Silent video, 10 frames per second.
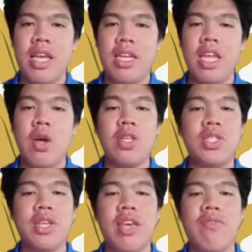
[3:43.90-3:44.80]
They
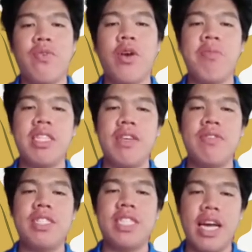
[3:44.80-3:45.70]
also give
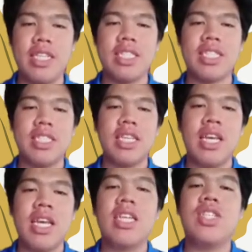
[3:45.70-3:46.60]
formative tasks
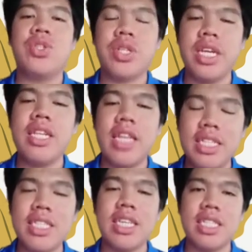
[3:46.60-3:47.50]
during
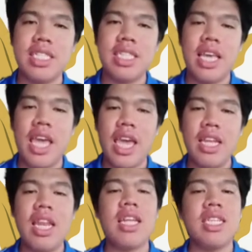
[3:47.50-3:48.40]
lessons
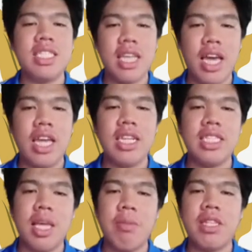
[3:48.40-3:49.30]
and design
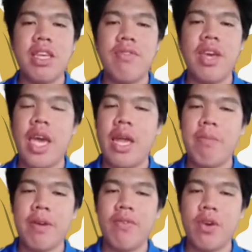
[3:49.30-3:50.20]
summative and
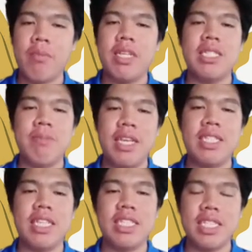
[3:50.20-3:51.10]

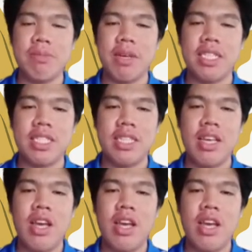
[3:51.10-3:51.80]
performance-based assessments.